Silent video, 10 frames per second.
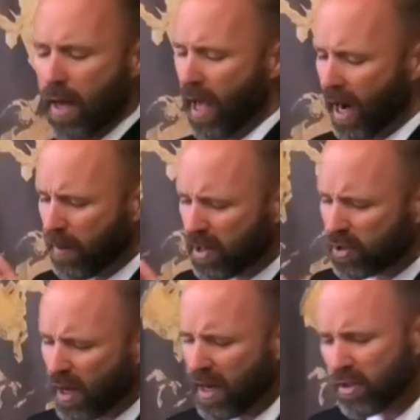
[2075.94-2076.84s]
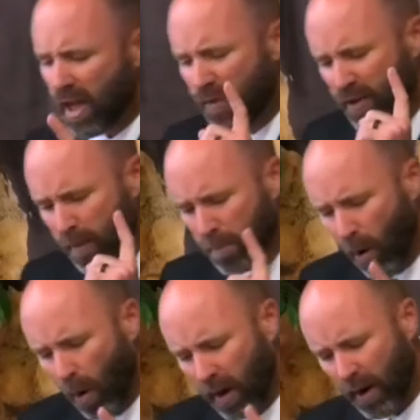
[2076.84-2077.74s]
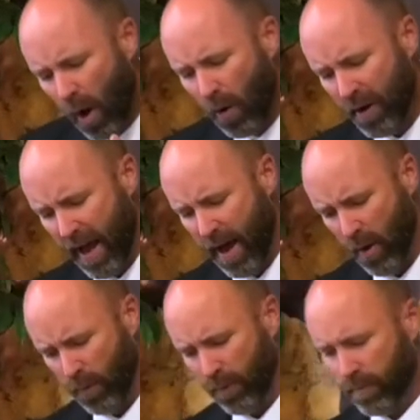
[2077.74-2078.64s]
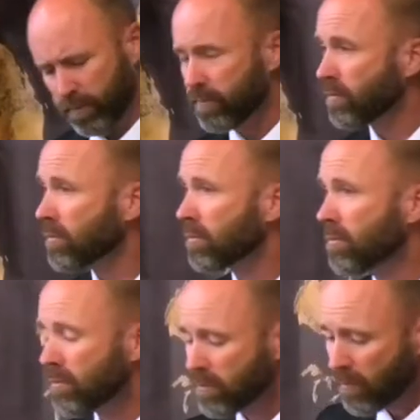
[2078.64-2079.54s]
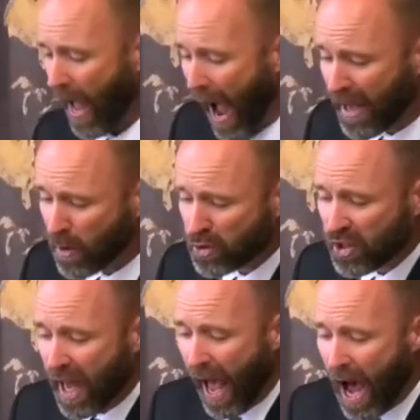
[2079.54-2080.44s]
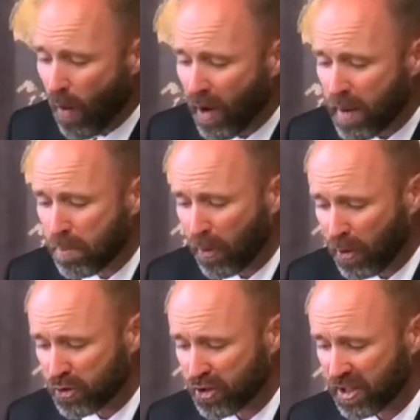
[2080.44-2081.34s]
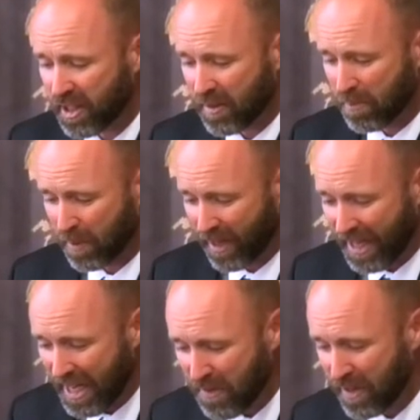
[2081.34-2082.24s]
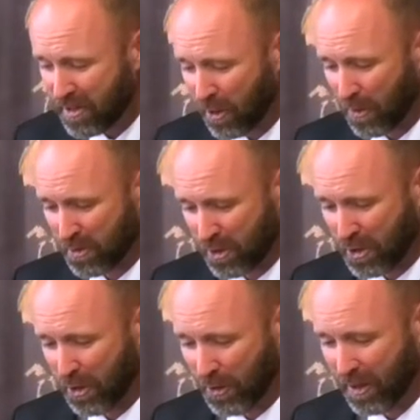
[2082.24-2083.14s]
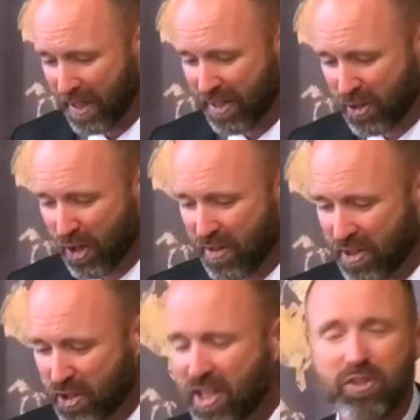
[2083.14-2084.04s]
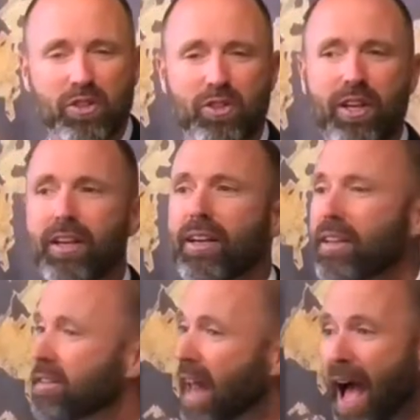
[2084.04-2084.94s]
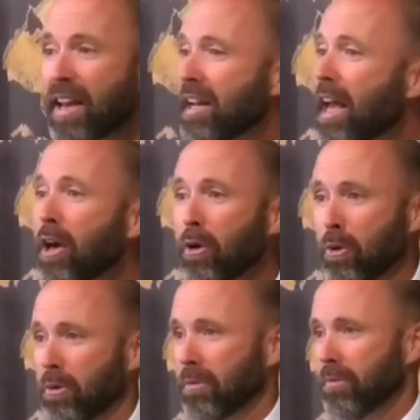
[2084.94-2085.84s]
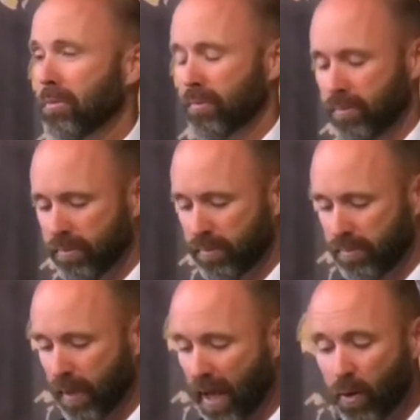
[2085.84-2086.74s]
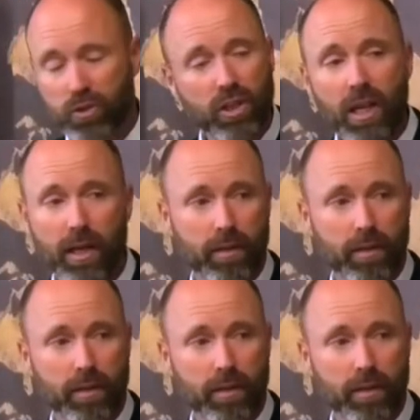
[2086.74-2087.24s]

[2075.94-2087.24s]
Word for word: And let me just say this if you boil it all down, I don't see how a person can believe in eternal security and say that Jesus died in hell. I don't see it.